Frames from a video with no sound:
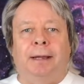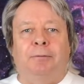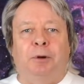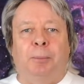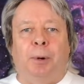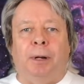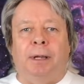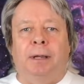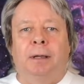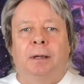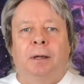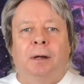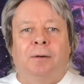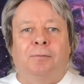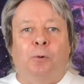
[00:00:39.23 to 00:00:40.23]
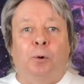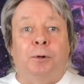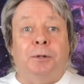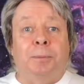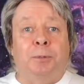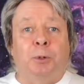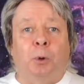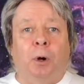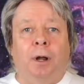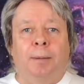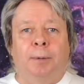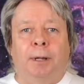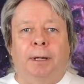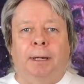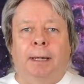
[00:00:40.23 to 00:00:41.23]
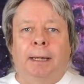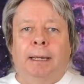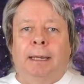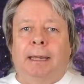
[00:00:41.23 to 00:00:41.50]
everybody for subscribing.